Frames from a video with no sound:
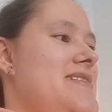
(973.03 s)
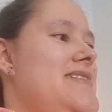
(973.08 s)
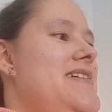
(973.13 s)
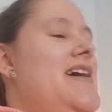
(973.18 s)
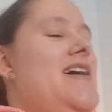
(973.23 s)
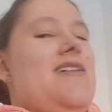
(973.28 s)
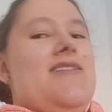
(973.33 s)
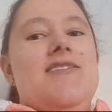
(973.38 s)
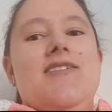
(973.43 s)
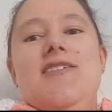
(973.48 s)

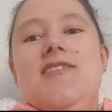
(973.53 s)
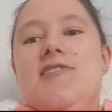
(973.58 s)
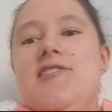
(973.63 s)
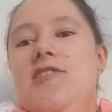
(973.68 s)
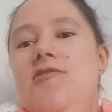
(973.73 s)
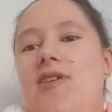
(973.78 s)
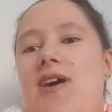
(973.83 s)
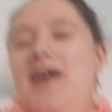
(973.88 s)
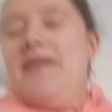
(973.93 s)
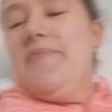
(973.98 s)
Yeah,
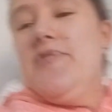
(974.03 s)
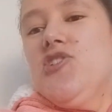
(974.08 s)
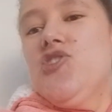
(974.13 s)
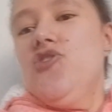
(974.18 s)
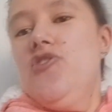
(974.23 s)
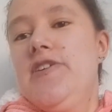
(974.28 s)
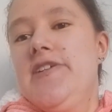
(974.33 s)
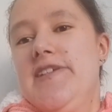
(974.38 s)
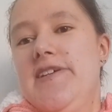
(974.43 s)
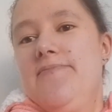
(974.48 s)
so I'm
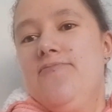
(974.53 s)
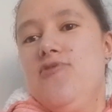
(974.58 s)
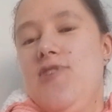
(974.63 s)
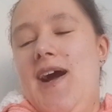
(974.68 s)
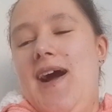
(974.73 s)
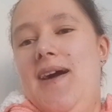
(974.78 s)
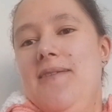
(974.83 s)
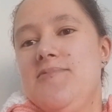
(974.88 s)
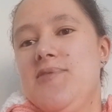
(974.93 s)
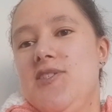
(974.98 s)
enjoying it,
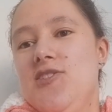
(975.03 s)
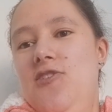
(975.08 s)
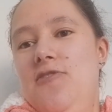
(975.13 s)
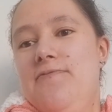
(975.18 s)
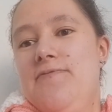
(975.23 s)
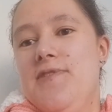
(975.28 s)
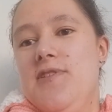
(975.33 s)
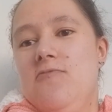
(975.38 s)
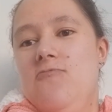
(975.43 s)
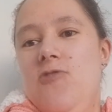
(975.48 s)
perhaps
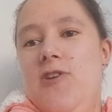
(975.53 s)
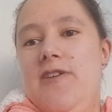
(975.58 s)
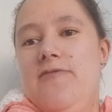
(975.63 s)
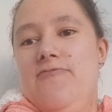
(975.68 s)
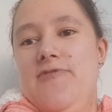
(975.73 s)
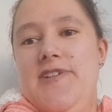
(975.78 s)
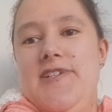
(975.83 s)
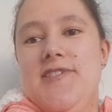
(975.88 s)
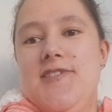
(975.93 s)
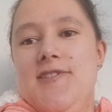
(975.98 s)
not for the right
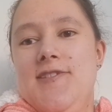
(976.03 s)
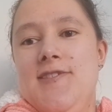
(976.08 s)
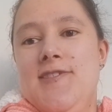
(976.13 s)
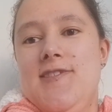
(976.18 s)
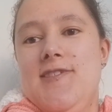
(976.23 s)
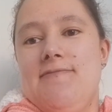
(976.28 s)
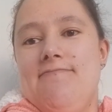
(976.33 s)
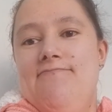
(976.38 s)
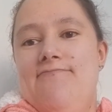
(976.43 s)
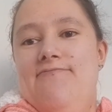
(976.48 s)

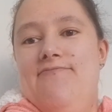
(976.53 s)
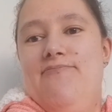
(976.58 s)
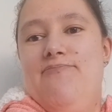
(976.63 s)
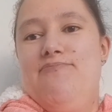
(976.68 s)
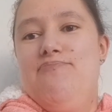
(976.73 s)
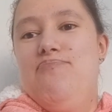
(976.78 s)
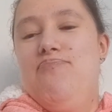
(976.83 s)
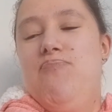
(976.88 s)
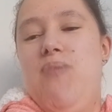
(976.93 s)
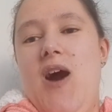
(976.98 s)
reasons,
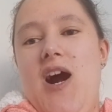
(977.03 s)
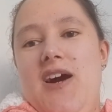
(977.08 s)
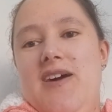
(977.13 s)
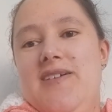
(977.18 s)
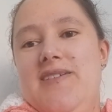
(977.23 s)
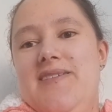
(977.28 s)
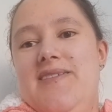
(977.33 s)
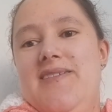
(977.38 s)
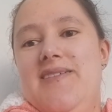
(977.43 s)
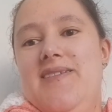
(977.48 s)

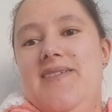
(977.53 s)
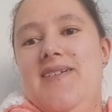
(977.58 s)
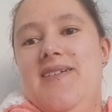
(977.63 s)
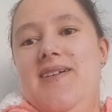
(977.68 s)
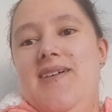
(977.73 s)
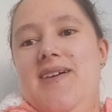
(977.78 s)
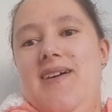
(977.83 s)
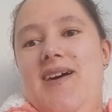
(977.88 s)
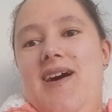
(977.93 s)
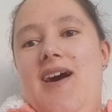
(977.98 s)
but
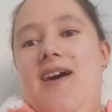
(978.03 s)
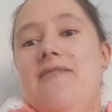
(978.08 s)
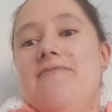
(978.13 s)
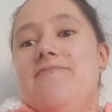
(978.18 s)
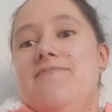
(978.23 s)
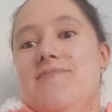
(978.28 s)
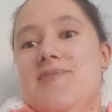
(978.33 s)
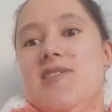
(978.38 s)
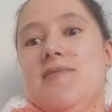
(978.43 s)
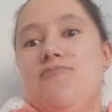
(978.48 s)

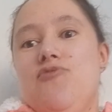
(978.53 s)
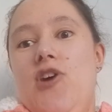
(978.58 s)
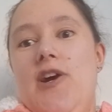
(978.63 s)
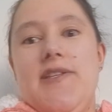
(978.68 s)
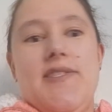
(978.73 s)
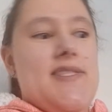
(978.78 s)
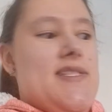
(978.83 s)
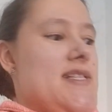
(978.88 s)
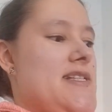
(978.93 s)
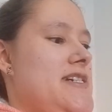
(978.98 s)
I'm
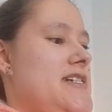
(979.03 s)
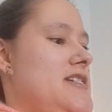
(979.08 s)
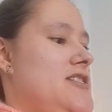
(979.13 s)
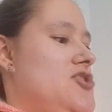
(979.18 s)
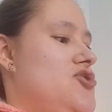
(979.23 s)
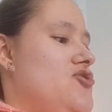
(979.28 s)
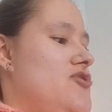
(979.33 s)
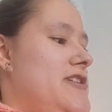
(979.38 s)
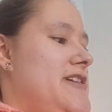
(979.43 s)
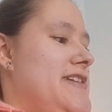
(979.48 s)
surprisingly
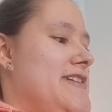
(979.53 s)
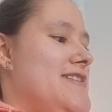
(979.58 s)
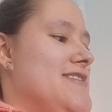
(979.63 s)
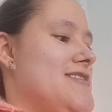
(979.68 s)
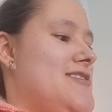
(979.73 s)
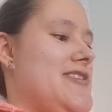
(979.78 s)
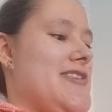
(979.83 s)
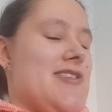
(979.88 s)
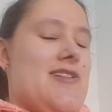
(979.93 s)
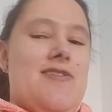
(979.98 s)
enjoying
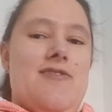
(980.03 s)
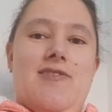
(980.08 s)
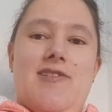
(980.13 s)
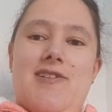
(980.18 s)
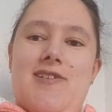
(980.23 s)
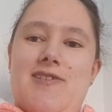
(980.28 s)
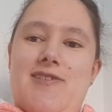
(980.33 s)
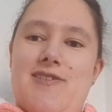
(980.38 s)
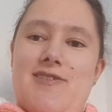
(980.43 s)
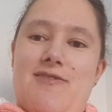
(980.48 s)
it,
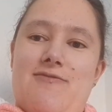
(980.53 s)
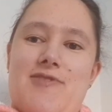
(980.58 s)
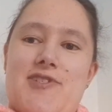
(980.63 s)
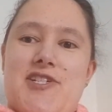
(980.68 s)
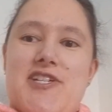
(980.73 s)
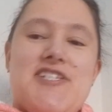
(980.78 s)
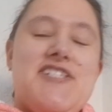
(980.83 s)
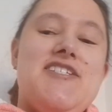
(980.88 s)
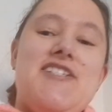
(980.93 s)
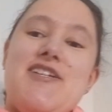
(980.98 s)

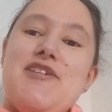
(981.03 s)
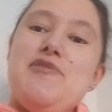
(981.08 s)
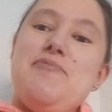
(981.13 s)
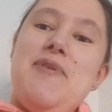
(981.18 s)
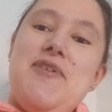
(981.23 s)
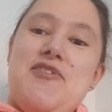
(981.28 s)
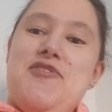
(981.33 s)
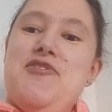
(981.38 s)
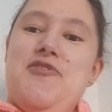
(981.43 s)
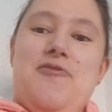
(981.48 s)
which I didn't
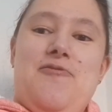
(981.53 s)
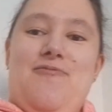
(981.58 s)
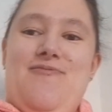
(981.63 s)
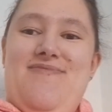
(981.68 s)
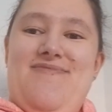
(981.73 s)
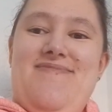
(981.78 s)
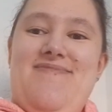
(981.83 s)
expect to, I'm